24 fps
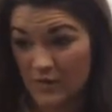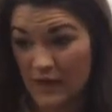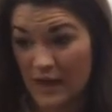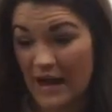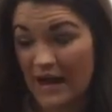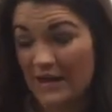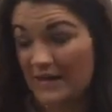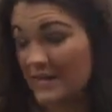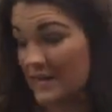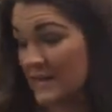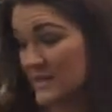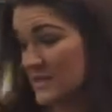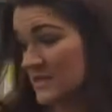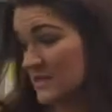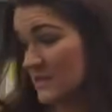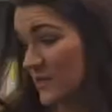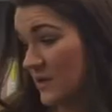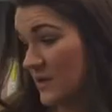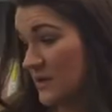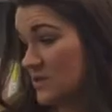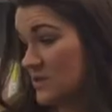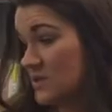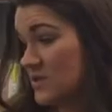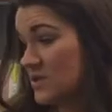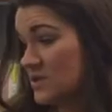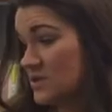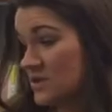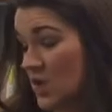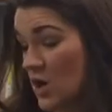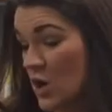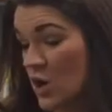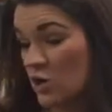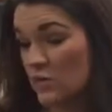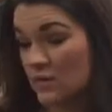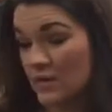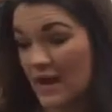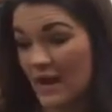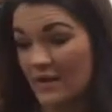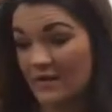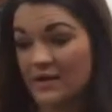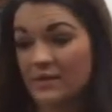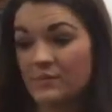I think he's being so loud.